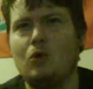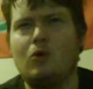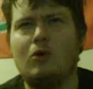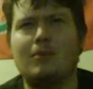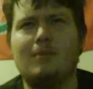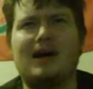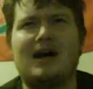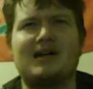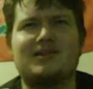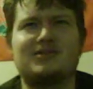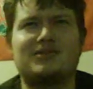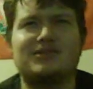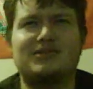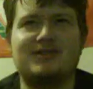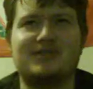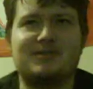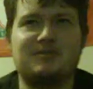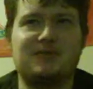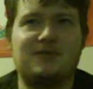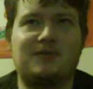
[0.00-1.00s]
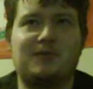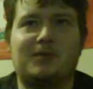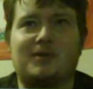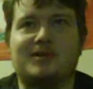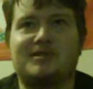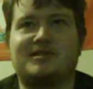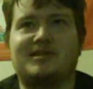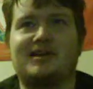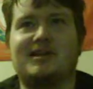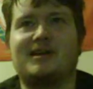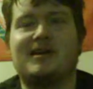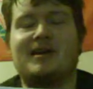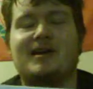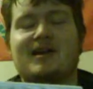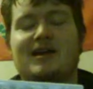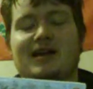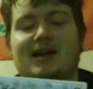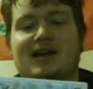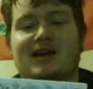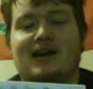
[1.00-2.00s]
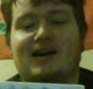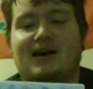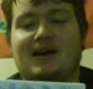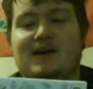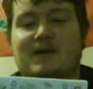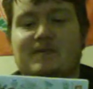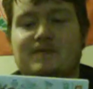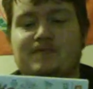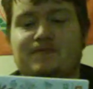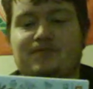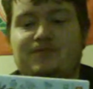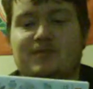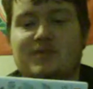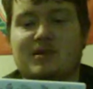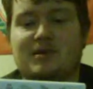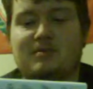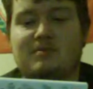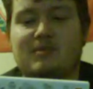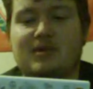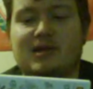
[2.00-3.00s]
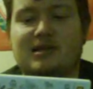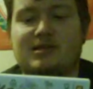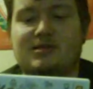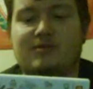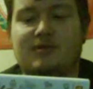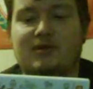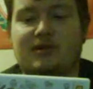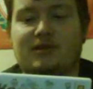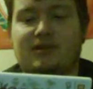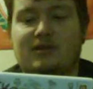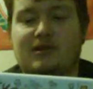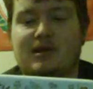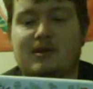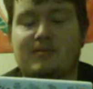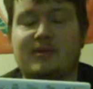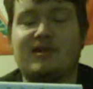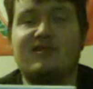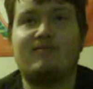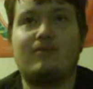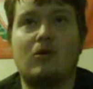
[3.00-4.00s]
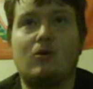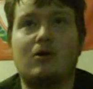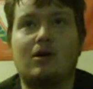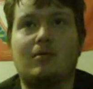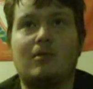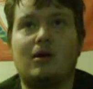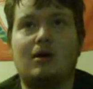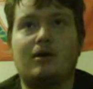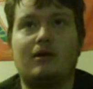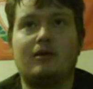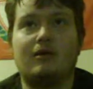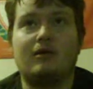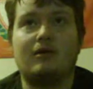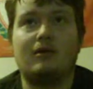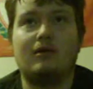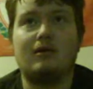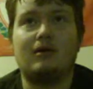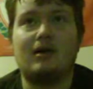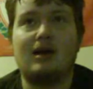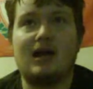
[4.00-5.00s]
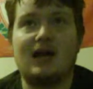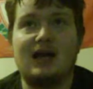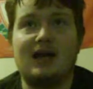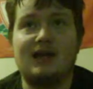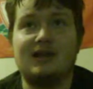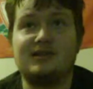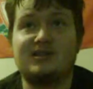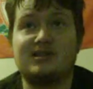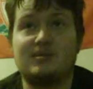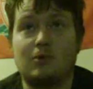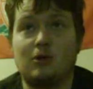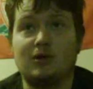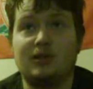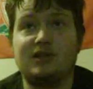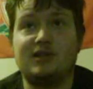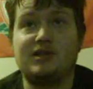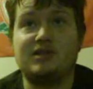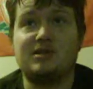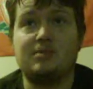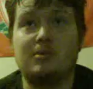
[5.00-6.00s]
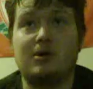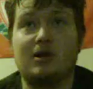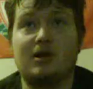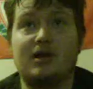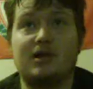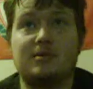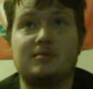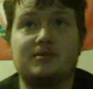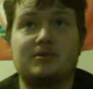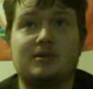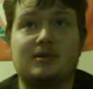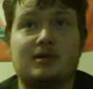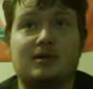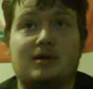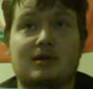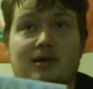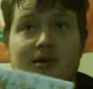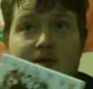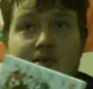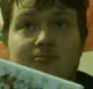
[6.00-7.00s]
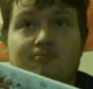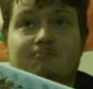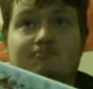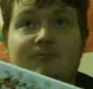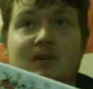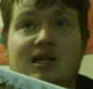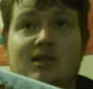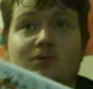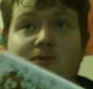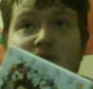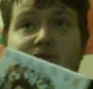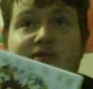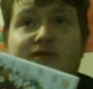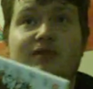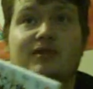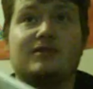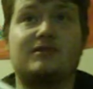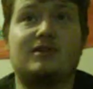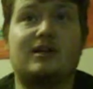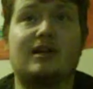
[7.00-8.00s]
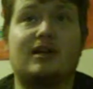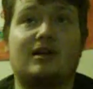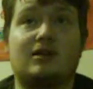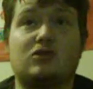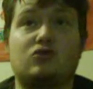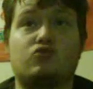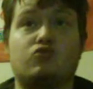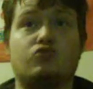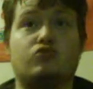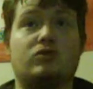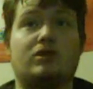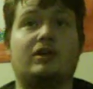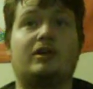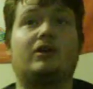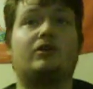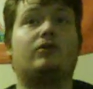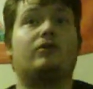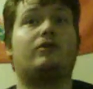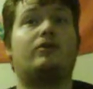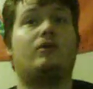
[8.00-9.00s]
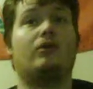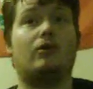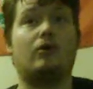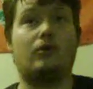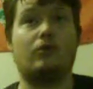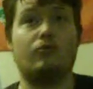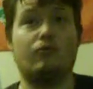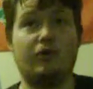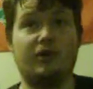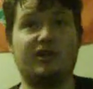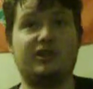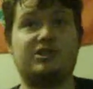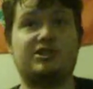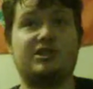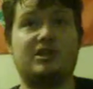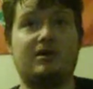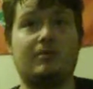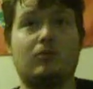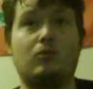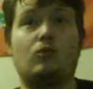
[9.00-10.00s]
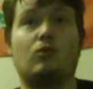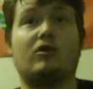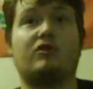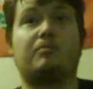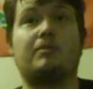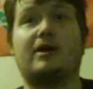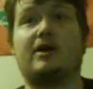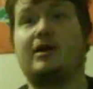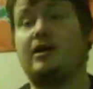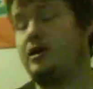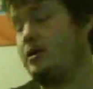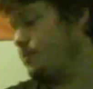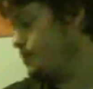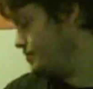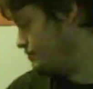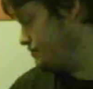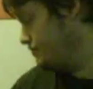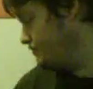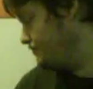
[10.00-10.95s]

or Master System if you want to say, mixed with a bit of Pokemon and some early Digimon games. That's what this feels like. It's really good, really cheap, worth picking up.